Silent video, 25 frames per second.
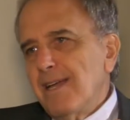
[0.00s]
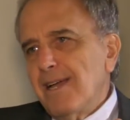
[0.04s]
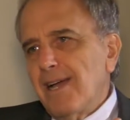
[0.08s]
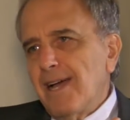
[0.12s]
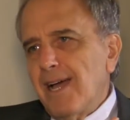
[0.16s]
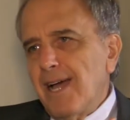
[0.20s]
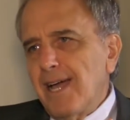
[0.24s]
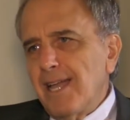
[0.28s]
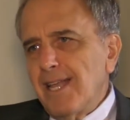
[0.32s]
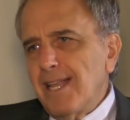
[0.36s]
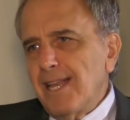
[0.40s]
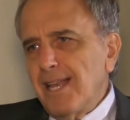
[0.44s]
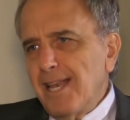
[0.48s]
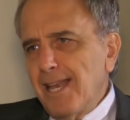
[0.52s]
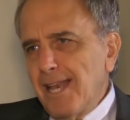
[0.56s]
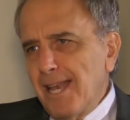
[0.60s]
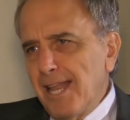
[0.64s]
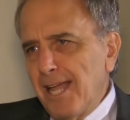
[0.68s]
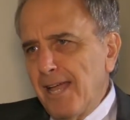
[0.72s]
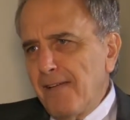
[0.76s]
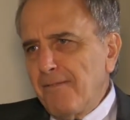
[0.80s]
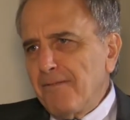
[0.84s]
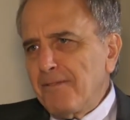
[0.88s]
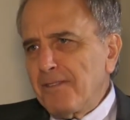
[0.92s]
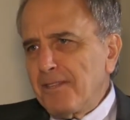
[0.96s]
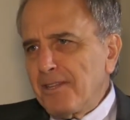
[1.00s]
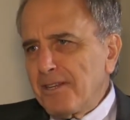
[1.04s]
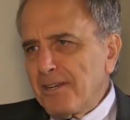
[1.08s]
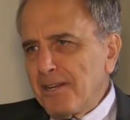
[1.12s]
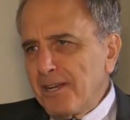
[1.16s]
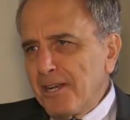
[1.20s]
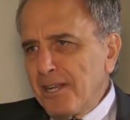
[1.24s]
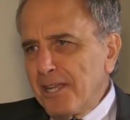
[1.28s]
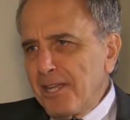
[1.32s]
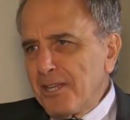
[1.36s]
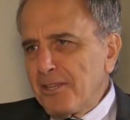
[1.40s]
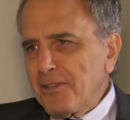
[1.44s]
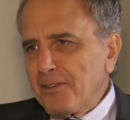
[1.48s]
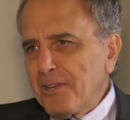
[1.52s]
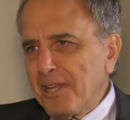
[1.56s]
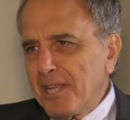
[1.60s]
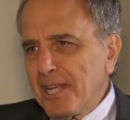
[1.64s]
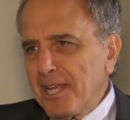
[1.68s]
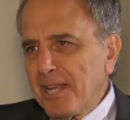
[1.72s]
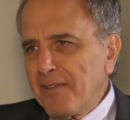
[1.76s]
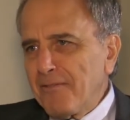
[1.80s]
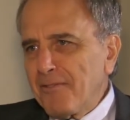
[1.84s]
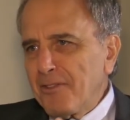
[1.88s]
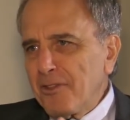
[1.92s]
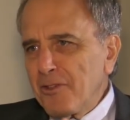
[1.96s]
I love the relation, I
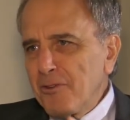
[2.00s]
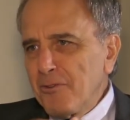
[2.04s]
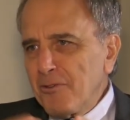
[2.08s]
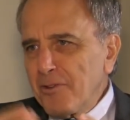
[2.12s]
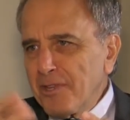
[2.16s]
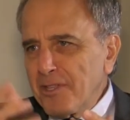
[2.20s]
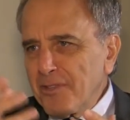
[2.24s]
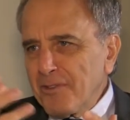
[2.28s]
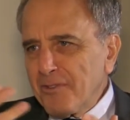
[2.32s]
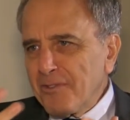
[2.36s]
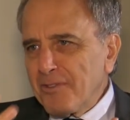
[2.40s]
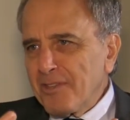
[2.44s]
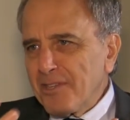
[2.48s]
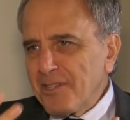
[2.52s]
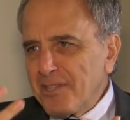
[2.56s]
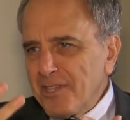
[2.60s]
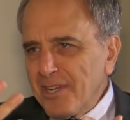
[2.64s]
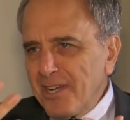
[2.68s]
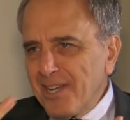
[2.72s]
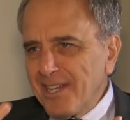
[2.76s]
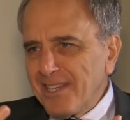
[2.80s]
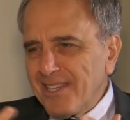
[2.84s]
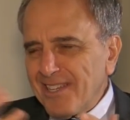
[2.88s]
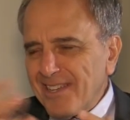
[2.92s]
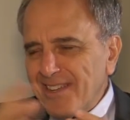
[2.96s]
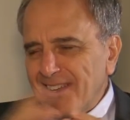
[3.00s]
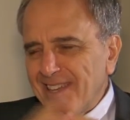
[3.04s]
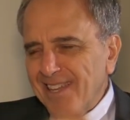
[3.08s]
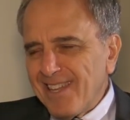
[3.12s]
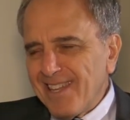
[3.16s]
love the unity of the church.